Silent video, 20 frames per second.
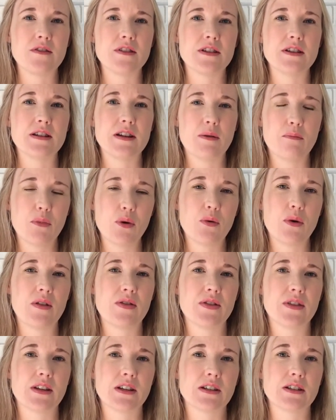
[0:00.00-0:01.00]
the number
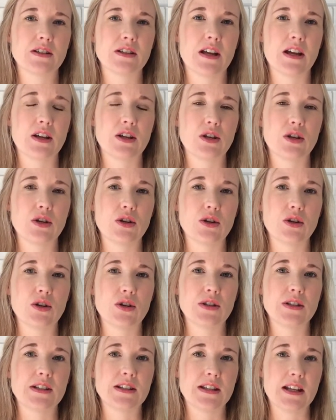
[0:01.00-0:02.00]
one things that you
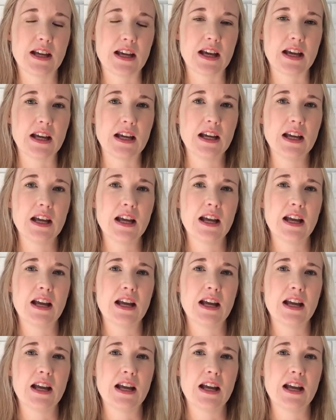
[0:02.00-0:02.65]
see